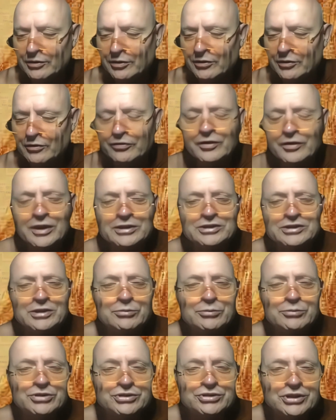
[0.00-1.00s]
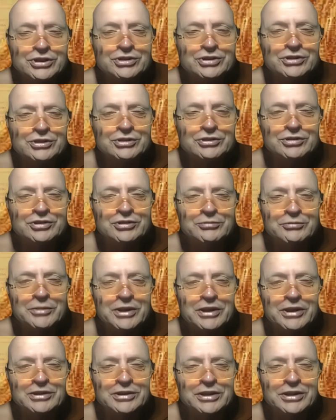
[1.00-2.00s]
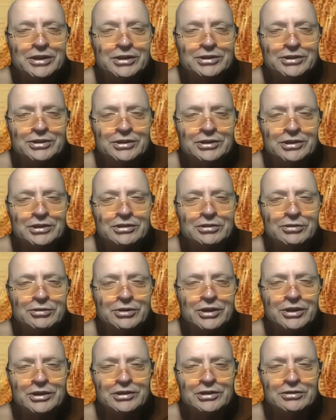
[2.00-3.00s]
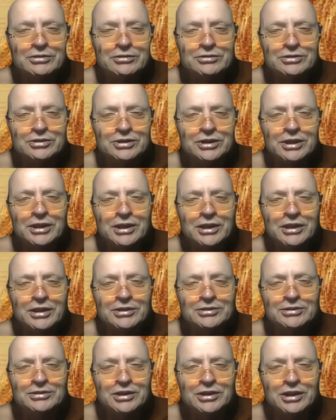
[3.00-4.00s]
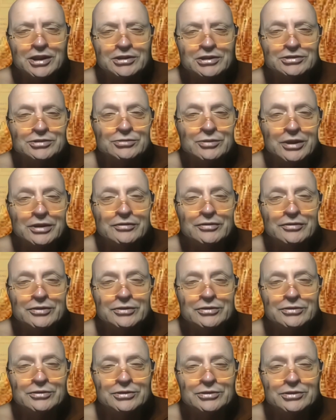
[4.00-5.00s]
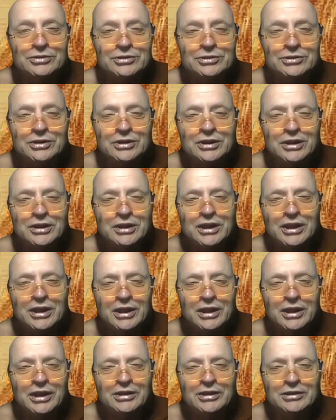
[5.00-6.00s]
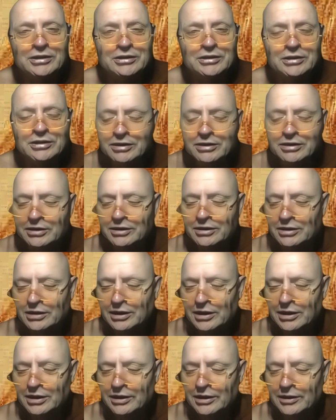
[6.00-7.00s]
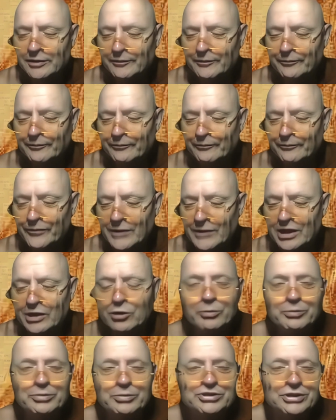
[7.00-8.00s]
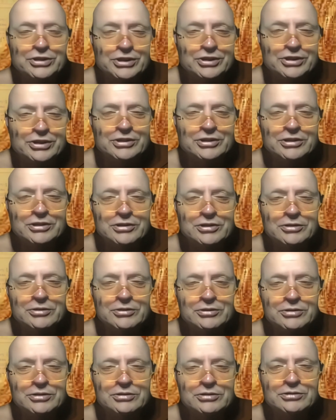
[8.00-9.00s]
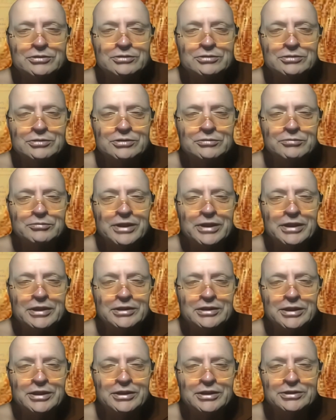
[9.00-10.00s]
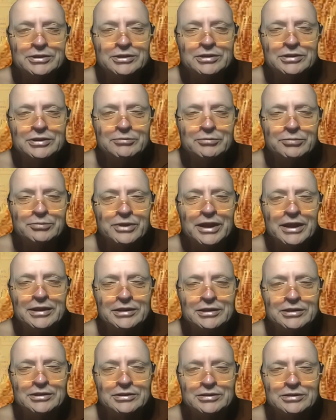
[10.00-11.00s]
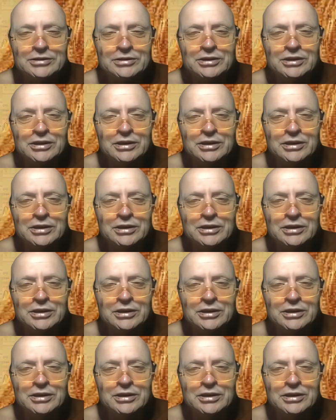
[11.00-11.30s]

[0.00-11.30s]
you find some resistance to meditation and looking to study as a, as a refuge in um, in opposition to, to, to, meditation and practice,